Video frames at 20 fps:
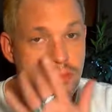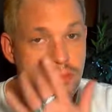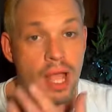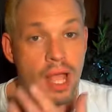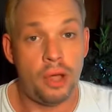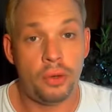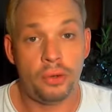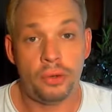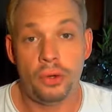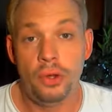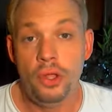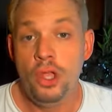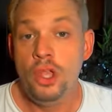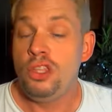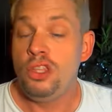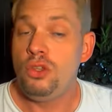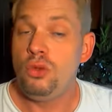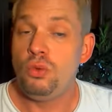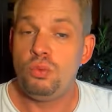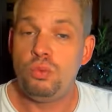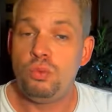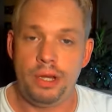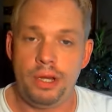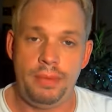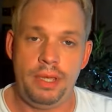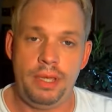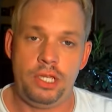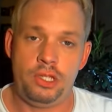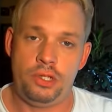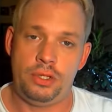powder. You want to
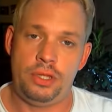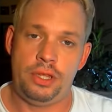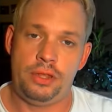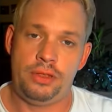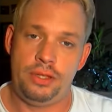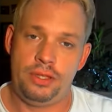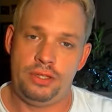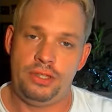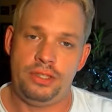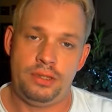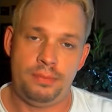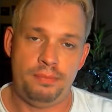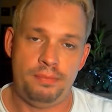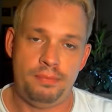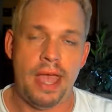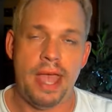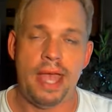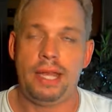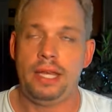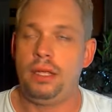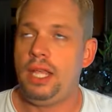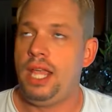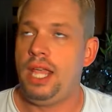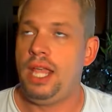make sure that this is a matte.